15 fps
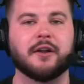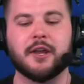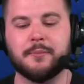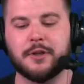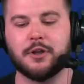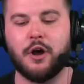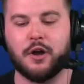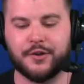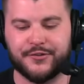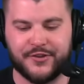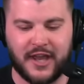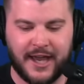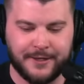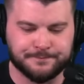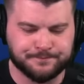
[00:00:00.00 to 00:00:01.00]
him
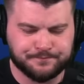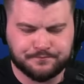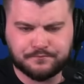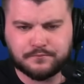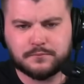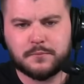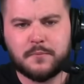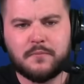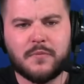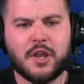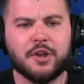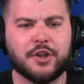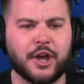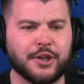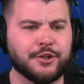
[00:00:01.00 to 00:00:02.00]
alongside
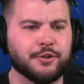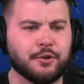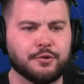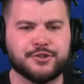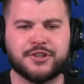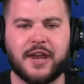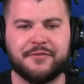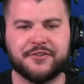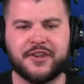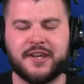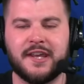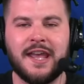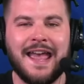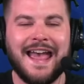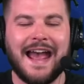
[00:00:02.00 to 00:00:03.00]
Gunnar Olszewski.
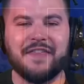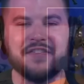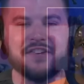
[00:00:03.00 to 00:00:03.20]
At